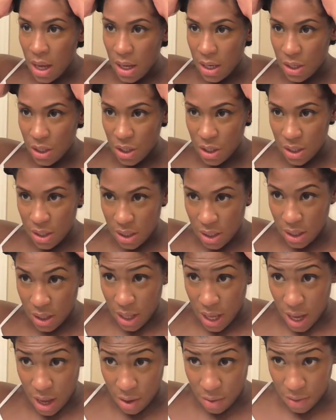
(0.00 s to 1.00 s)
and just
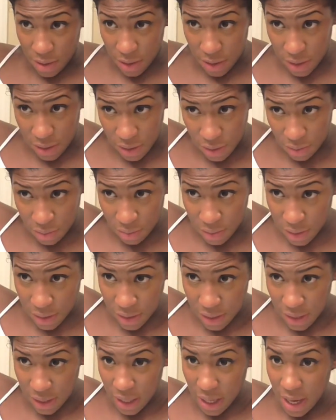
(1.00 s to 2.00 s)
allow these
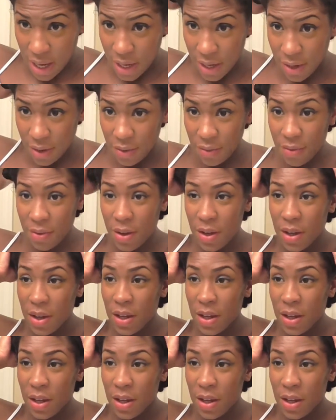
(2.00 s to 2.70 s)
twists to kind of